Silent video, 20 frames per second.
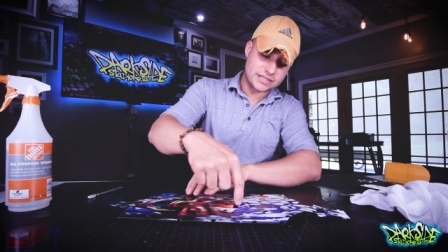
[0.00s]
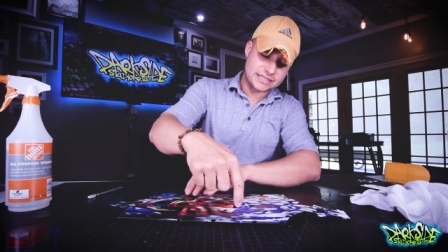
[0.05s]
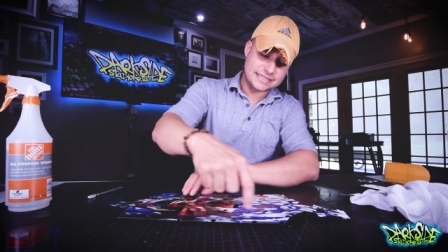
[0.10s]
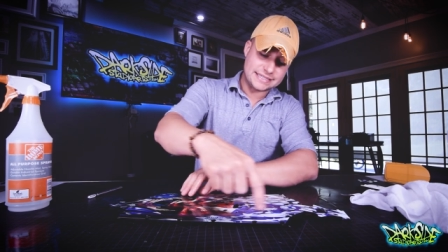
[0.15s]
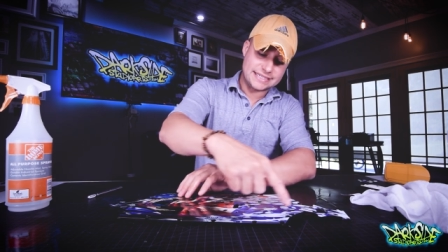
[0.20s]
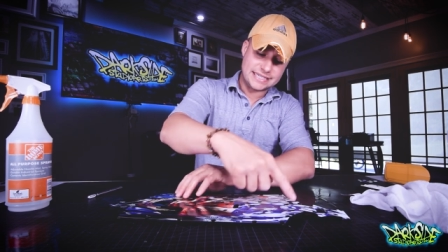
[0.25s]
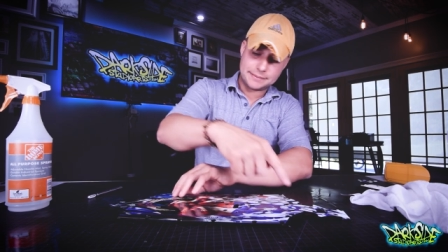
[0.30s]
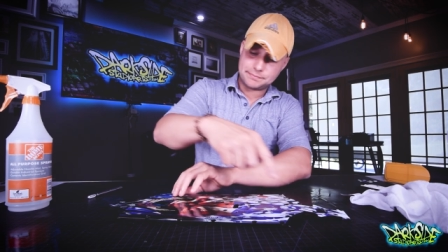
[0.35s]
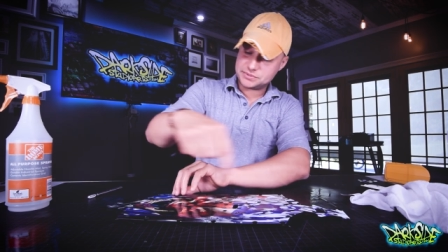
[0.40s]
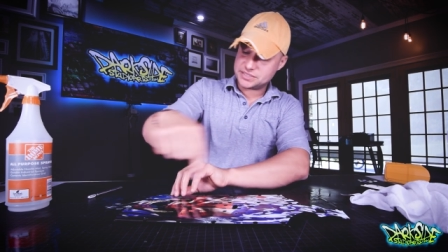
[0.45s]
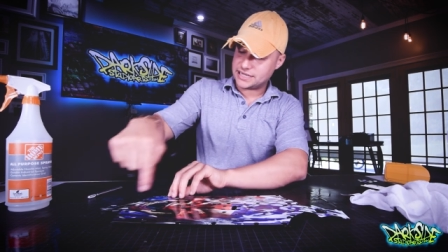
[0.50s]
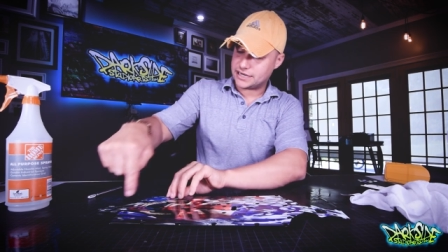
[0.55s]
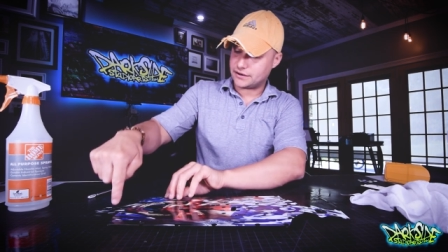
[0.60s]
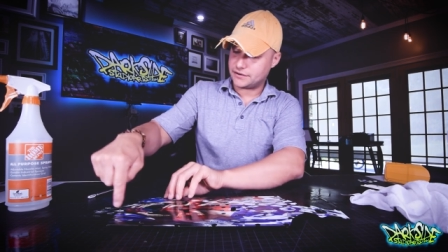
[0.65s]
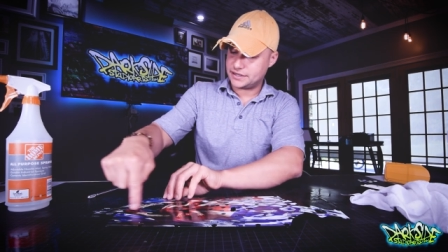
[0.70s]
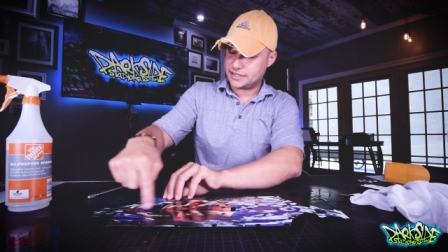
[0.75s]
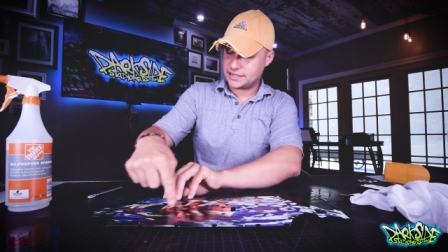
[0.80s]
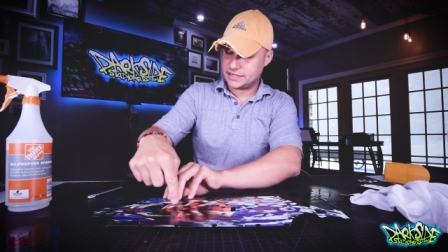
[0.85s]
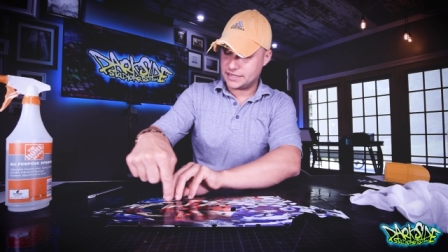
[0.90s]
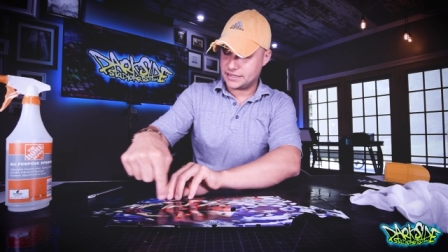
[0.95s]
this dipped
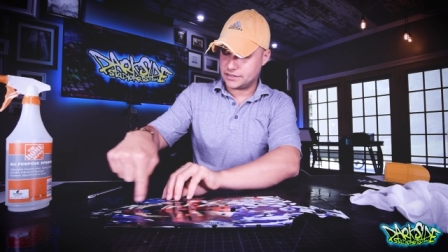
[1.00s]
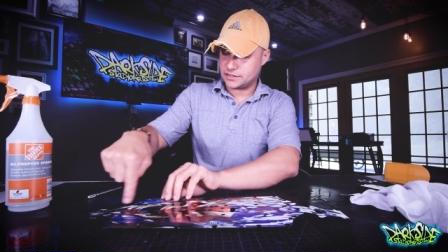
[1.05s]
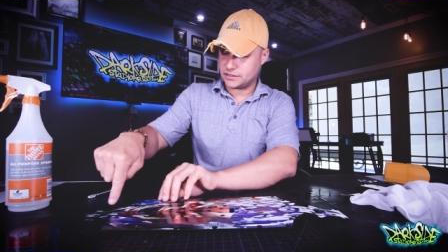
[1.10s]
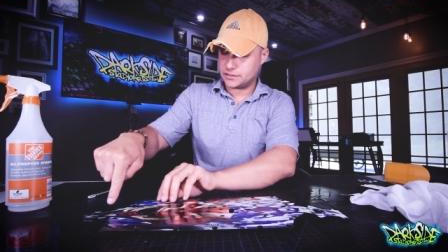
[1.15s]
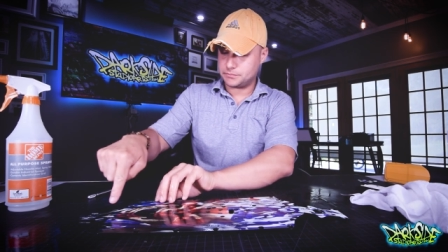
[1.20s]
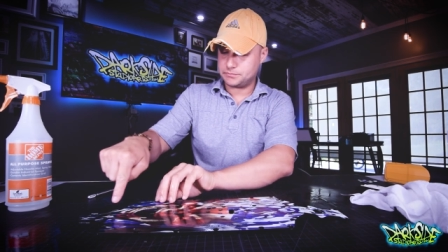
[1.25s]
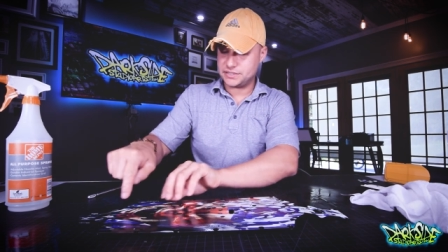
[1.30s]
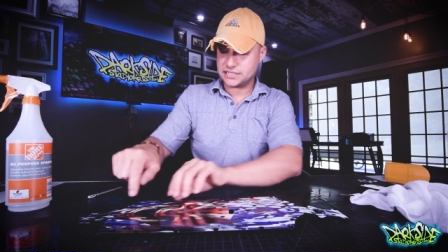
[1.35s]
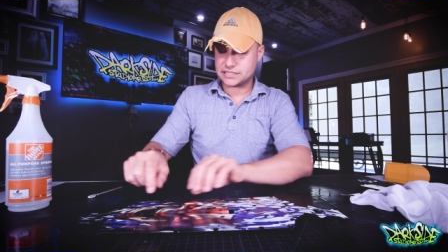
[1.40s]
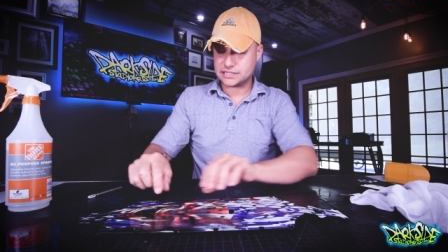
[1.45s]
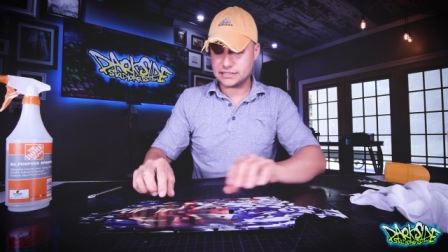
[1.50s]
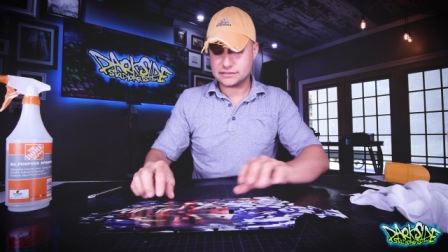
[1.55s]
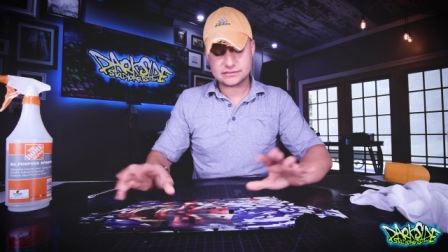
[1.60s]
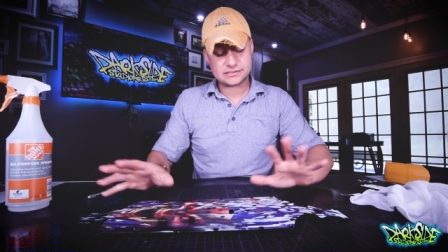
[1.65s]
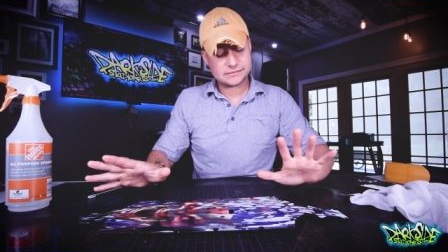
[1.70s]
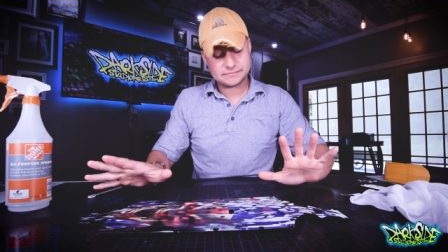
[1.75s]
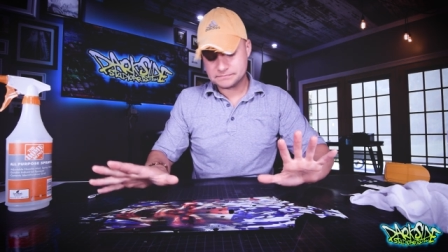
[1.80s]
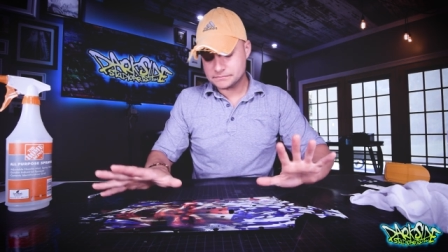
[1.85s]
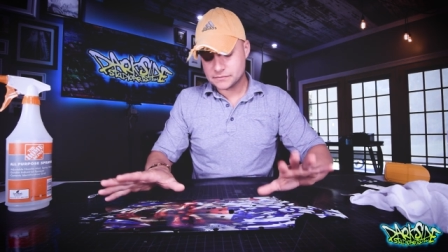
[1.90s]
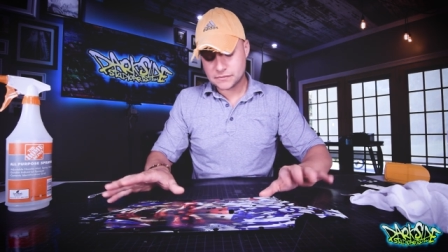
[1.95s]
area here
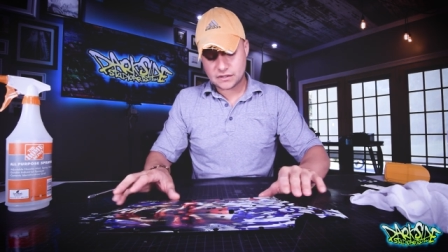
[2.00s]
because